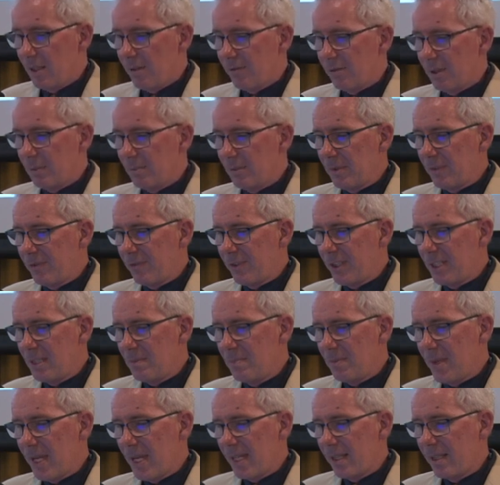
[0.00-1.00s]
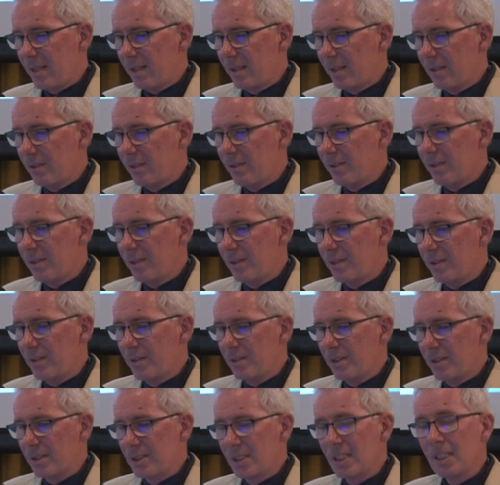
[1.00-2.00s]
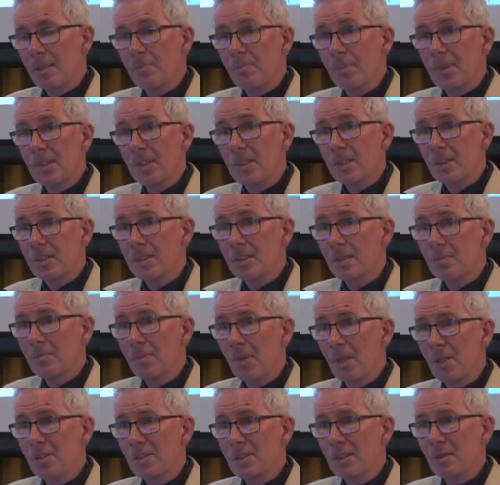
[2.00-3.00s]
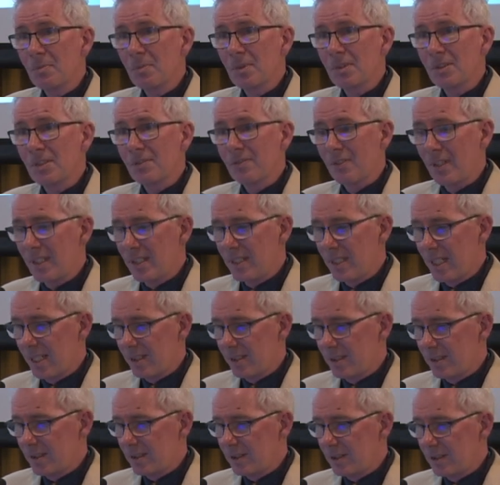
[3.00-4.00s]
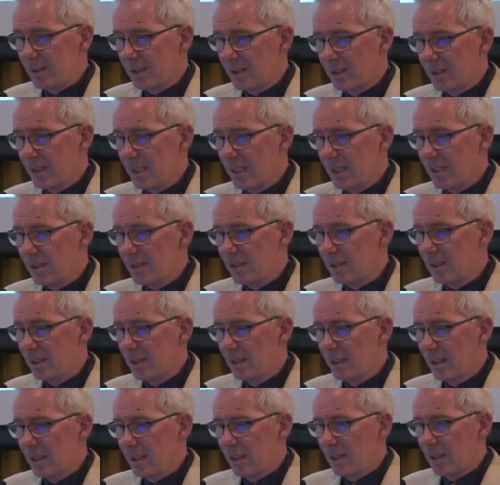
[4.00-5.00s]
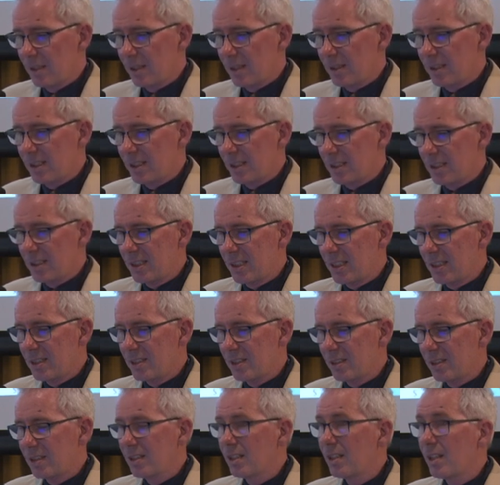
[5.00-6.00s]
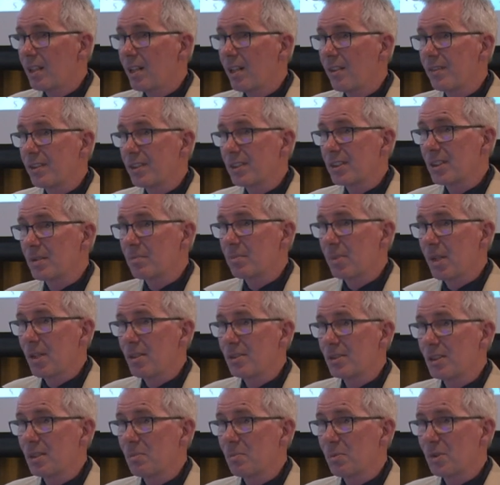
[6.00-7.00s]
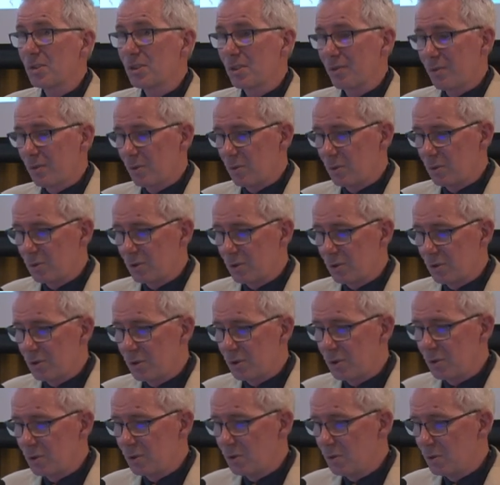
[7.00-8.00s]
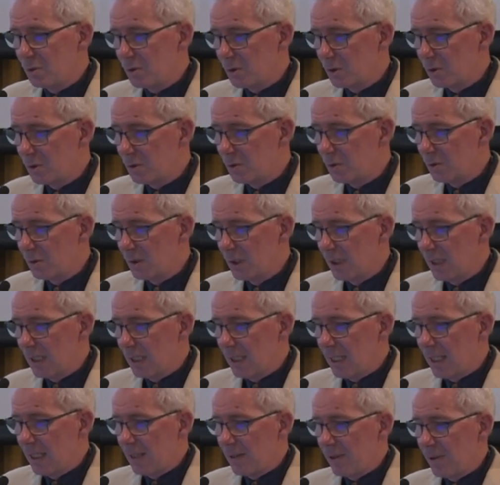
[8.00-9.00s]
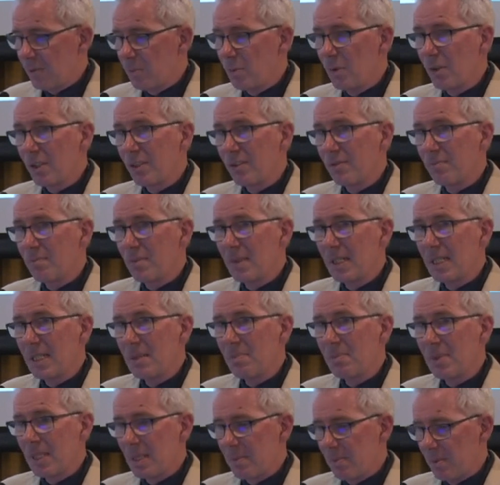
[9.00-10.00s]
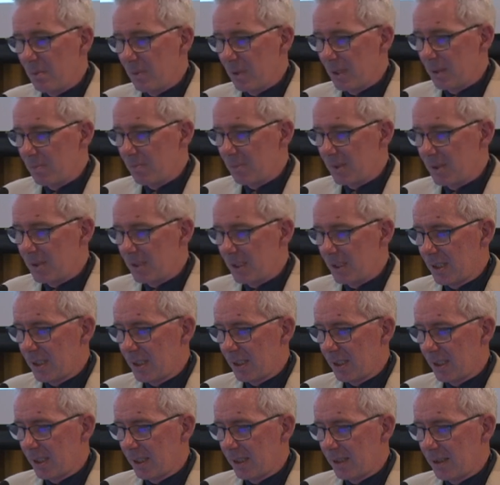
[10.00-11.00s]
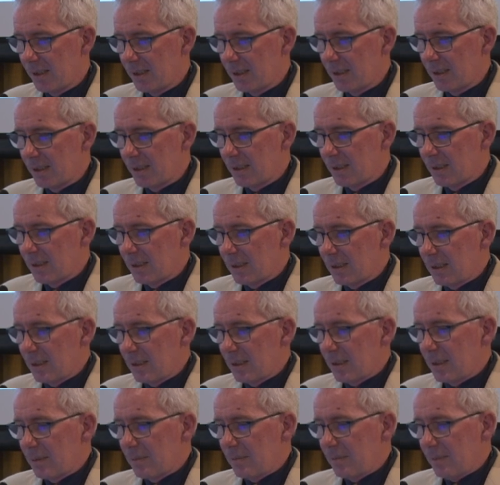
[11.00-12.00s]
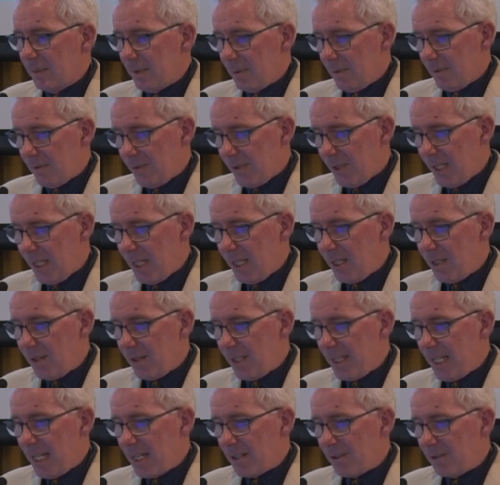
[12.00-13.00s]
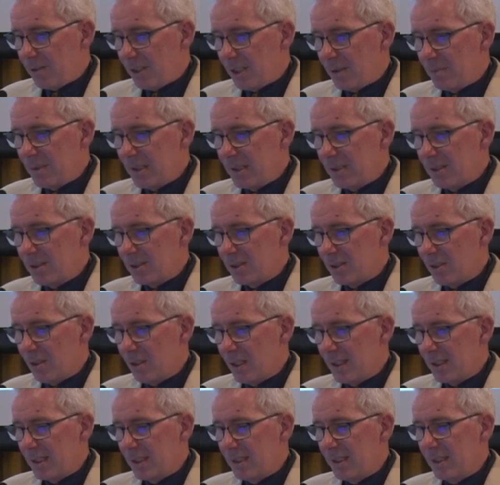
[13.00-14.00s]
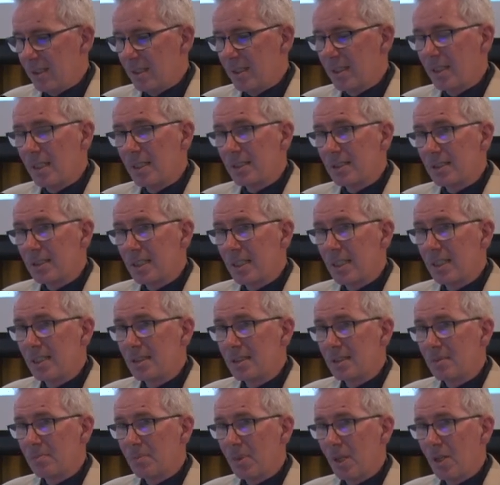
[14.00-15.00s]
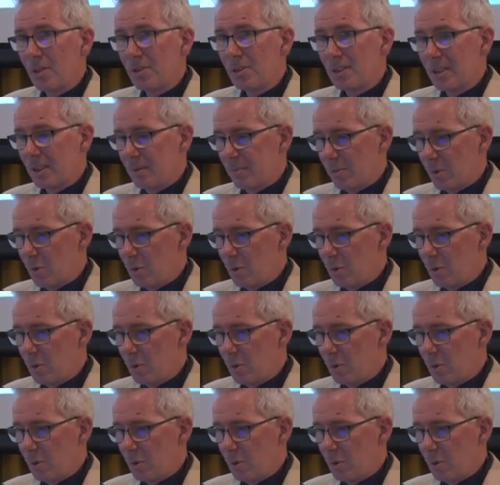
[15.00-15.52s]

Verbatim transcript: From the feedback the symposium was a fantastic success. The success of the symposium was, of course, due to the work of many people in particular. The, the Agronomy Society Seed Symposium